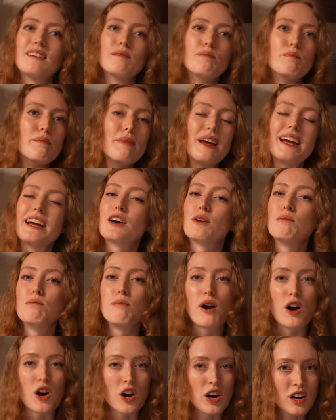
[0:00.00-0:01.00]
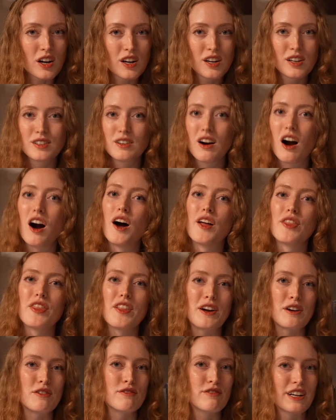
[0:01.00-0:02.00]
make a mark on
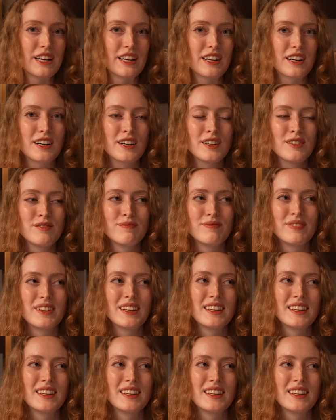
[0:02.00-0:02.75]
their reader.